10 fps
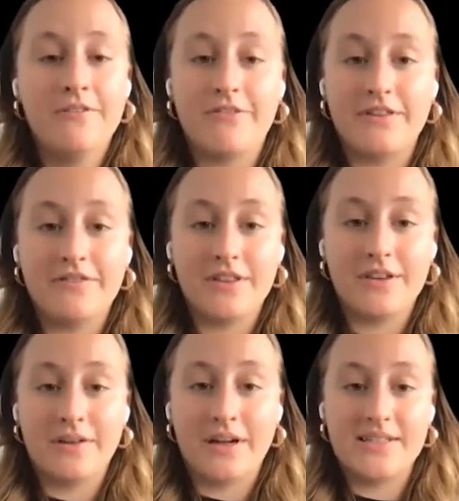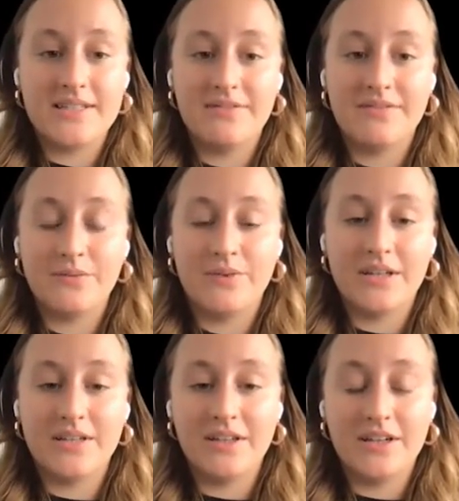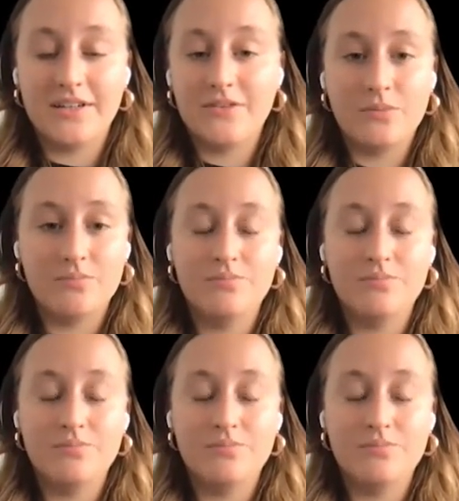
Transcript: fight for their rights, even when their